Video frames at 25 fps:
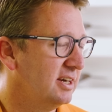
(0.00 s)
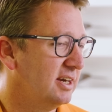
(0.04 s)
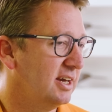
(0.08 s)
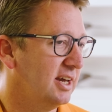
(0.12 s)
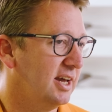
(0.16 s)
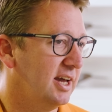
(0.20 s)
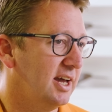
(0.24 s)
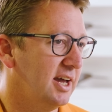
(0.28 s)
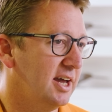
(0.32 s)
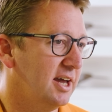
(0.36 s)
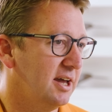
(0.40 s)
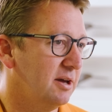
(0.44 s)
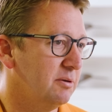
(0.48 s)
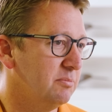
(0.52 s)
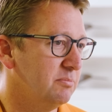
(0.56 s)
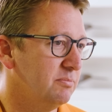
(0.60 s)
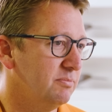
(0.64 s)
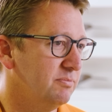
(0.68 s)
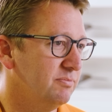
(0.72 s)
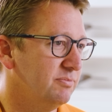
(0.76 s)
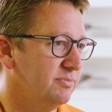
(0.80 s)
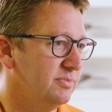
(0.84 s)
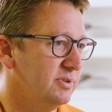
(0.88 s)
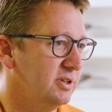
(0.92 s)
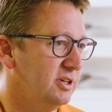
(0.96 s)

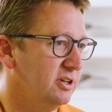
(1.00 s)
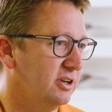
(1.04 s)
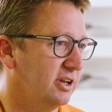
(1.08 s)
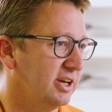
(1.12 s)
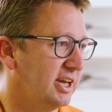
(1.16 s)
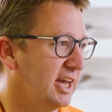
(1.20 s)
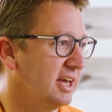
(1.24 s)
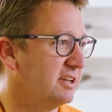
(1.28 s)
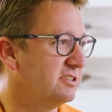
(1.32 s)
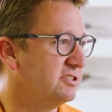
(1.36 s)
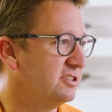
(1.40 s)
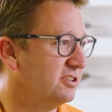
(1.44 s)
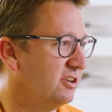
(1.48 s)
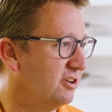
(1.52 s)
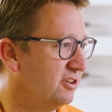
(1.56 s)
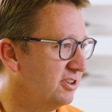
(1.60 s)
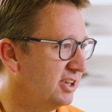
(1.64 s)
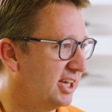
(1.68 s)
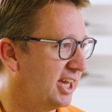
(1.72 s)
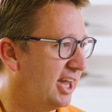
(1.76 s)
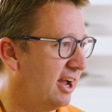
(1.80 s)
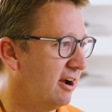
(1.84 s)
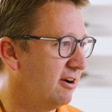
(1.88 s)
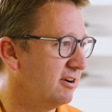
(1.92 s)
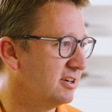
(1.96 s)
get to know
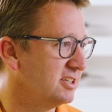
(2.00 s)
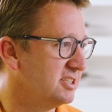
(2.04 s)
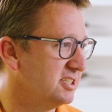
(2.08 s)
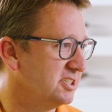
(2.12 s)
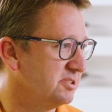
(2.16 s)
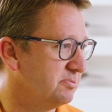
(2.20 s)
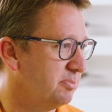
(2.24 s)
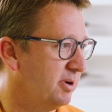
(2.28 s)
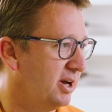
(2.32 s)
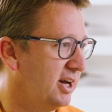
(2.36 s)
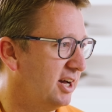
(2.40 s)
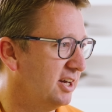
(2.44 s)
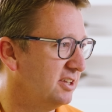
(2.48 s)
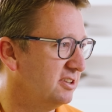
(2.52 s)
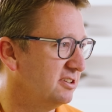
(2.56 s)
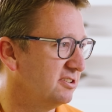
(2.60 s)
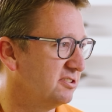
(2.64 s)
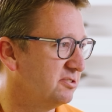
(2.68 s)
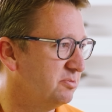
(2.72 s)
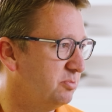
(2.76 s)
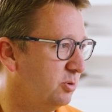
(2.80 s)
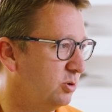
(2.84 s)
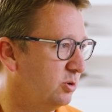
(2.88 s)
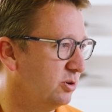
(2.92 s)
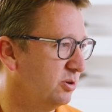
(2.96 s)
the characters behind the
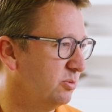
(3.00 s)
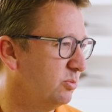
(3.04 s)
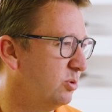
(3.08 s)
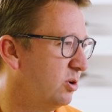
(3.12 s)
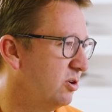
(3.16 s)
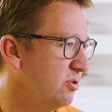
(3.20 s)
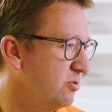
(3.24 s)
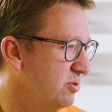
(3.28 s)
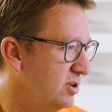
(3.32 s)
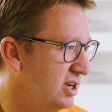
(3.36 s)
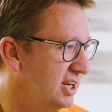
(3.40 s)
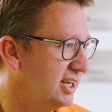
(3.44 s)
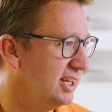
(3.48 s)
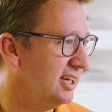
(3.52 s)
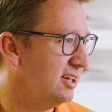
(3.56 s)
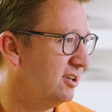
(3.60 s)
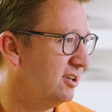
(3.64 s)
sport and what really